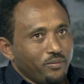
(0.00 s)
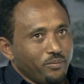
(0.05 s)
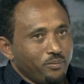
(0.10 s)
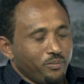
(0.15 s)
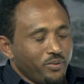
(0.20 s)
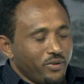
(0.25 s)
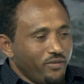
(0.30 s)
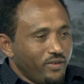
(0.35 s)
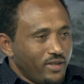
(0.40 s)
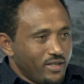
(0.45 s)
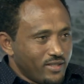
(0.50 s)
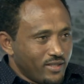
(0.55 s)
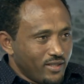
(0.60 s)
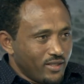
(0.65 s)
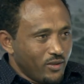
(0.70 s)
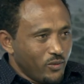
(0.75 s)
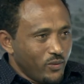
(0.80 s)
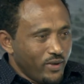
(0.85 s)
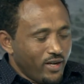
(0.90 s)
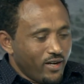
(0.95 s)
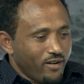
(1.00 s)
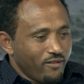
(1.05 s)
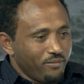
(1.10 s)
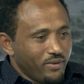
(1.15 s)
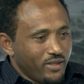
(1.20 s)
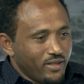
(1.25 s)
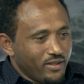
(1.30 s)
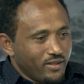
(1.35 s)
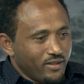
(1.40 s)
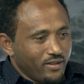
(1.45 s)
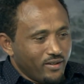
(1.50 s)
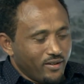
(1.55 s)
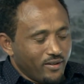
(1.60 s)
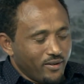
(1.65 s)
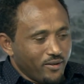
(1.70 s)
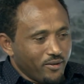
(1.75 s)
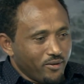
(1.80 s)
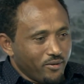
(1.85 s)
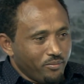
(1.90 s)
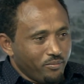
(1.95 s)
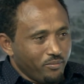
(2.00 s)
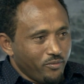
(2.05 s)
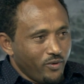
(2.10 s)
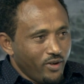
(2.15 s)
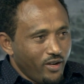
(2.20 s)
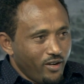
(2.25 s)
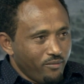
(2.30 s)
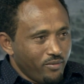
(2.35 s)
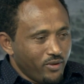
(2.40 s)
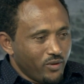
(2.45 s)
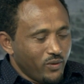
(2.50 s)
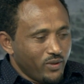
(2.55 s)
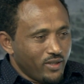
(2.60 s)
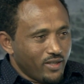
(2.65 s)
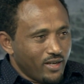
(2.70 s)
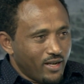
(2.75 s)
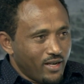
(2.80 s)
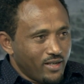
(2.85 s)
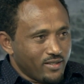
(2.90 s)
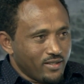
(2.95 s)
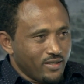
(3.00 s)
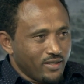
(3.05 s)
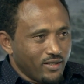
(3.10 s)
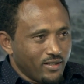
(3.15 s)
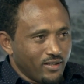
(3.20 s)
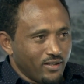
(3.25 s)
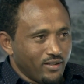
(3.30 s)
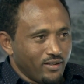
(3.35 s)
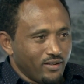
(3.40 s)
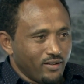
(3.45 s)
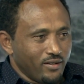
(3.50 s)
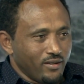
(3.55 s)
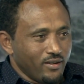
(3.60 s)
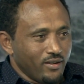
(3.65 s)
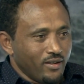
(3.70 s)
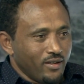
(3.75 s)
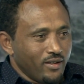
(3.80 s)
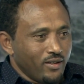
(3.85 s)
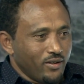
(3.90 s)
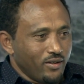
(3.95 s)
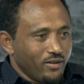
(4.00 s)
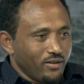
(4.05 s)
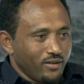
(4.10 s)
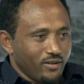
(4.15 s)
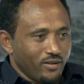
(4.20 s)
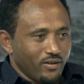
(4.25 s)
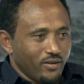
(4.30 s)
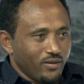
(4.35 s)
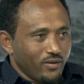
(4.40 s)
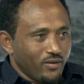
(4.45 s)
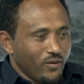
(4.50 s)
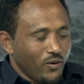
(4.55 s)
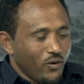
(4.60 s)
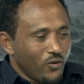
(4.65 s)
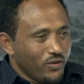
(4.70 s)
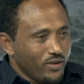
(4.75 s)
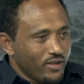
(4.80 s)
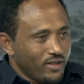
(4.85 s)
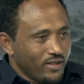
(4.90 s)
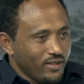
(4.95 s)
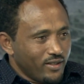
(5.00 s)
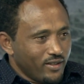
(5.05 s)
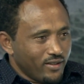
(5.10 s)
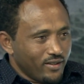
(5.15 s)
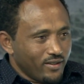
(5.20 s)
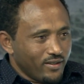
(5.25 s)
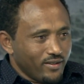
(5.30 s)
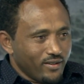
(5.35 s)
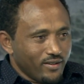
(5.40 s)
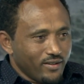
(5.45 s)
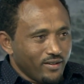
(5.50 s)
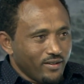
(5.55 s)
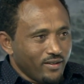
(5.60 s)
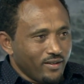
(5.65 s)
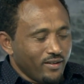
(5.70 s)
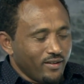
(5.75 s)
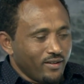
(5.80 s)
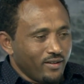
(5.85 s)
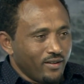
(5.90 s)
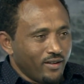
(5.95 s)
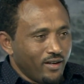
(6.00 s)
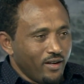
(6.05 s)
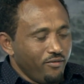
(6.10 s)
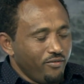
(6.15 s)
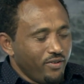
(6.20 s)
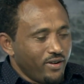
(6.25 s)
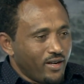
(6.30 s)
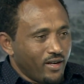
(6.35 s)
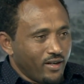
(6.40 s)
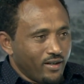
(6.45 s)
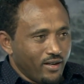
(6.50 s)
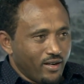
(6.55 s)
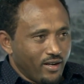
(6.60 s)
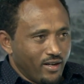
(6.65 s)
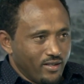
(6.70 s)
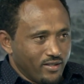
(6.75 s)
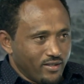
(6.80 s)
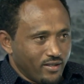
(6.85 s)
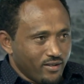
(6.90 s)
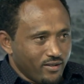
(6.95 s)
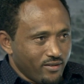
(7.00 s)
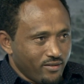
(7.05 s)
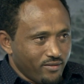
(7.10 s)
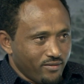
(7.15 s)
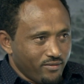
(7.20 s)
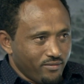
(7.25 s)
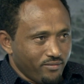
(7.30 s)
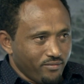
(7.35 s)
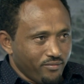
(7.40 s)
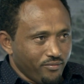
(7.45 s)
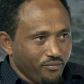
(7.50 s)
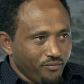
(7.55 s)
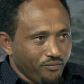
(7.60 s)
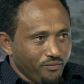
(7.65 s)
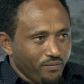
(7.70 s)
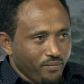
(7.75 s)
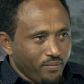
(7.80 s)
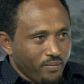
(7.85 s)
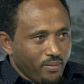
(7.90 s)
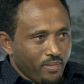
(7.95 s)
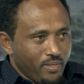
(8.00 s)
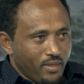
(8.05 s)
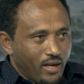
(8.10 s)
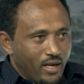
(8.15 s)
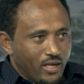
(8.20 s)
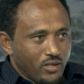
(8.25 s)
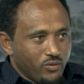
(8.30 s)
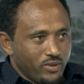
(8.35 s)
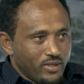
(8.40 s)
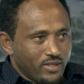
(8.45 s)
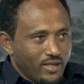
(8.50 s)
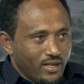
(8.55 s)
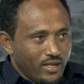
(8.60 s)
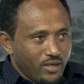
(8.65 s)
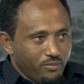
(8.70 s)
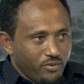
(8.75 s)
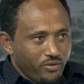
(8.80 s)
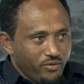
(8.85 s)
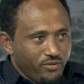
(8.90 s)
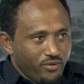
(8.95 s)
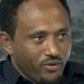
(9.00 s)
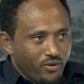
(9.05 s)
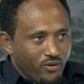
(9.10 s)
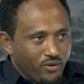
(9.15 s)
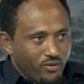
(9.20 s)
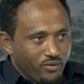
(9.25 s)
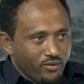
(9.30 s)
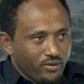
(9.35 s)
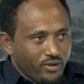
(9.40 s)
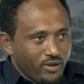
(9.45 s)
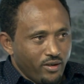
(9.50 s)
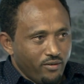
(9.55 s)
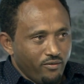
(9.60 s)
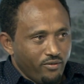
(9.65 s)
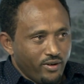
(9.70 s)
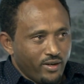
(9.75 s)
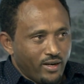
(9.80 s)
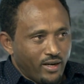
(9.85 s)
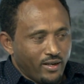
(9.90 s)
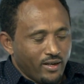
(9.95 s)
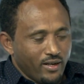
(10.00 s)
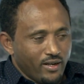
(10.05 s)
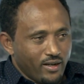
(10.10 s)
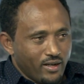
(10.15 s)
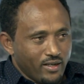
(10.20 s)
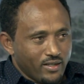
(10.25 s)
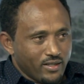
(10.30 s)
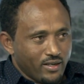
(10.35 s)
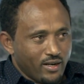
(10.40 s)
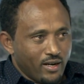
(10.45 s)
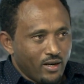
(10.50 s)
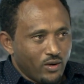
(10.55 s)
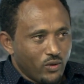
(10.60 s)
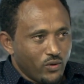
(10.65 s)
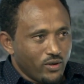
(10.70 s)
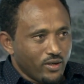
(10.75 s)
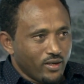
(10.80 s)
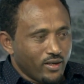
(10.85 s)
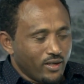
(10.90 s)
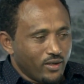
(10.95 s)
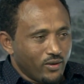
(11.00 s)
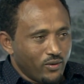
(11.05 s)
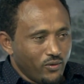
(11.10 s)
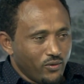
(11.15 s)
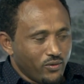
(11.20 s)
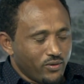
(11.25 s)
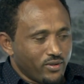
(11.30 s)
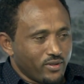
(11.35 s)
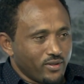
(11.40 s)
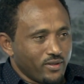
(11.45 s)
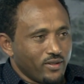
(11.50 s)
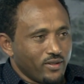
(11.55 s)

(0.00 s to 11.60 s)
Previously, we have been utilizing only rain-fed agriculture. As we said before, rain-fed agriculture alone cannot